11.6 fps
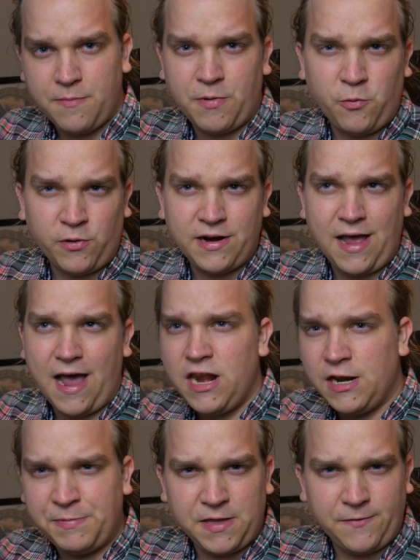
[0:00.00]
but we're gonna
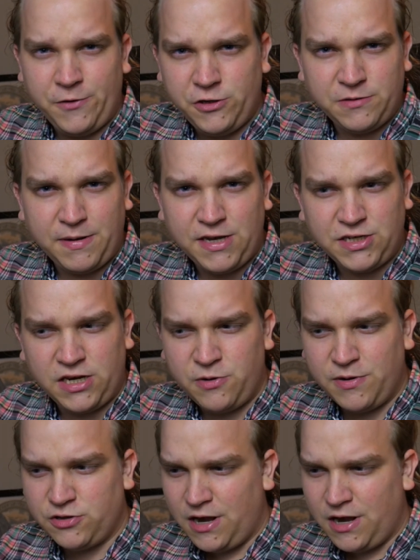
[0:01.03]
end up in the Fusion page anyway,